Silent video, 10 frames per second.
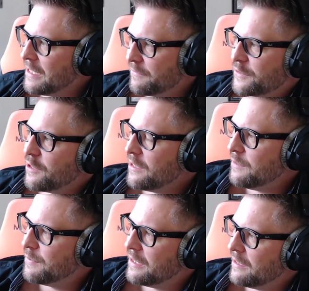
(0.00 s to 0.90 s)
have
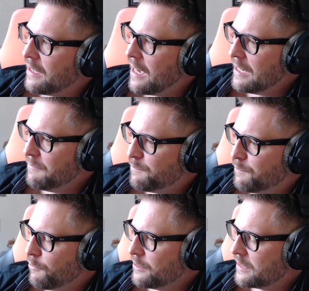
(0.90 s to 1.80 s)
certainly been high
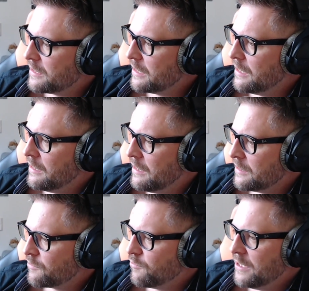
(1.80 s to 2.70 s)
points in
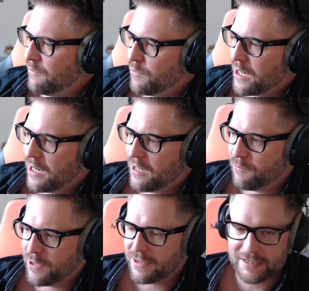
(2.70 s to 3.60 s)
history
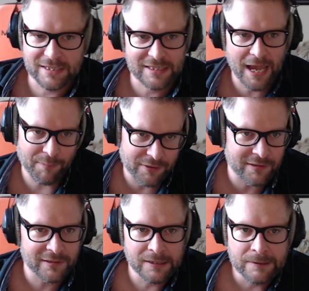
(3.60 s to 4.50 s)
where this has
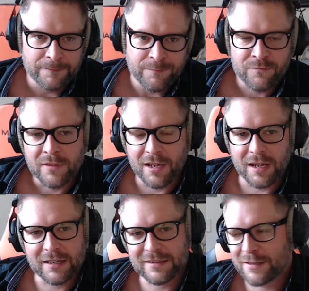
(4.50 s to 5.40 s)
happened.
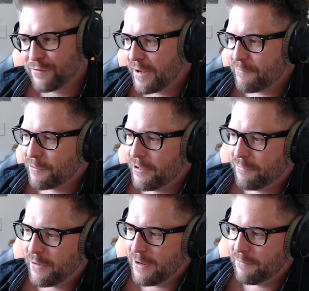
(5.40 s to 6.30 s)
There's this
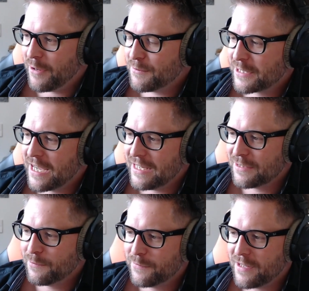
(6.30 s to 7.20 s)
famous
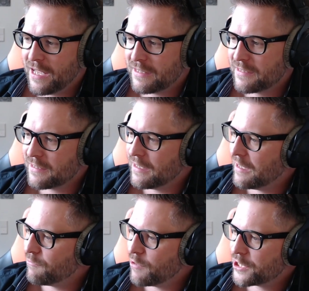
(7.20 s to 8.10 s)
case with that
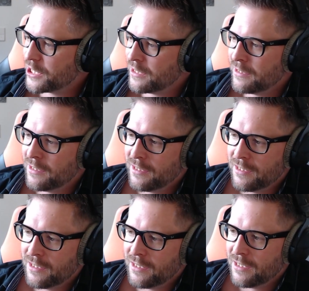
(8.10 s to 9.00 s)
Russian
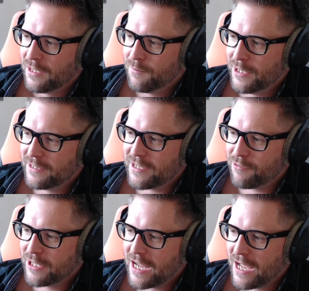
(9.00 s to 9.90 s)

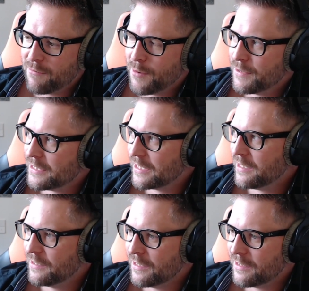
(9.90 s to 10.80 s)
military guy where
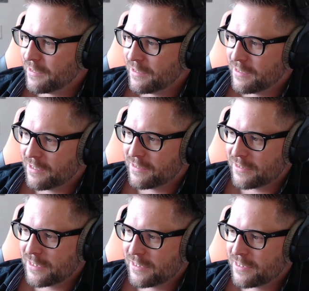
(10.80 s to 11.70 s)
basically
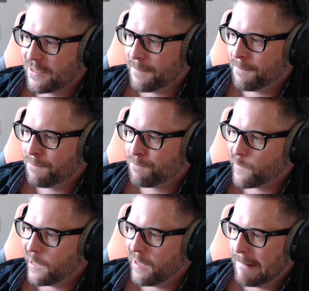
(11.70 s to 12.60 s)
the system,
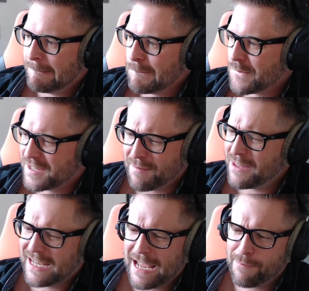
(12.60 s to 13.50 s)

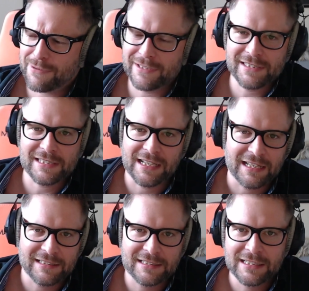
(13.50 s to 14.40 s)
something happened
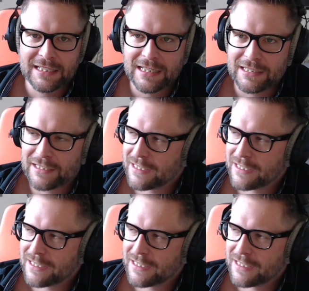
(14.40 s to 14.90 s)
and the